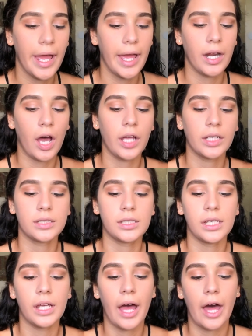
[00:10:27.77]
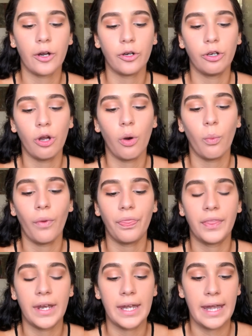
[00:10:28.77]
And honestly, I don't know
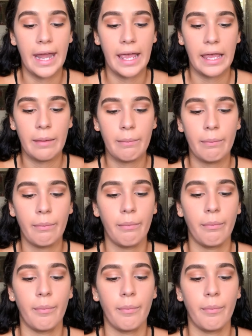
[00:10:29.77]
what the name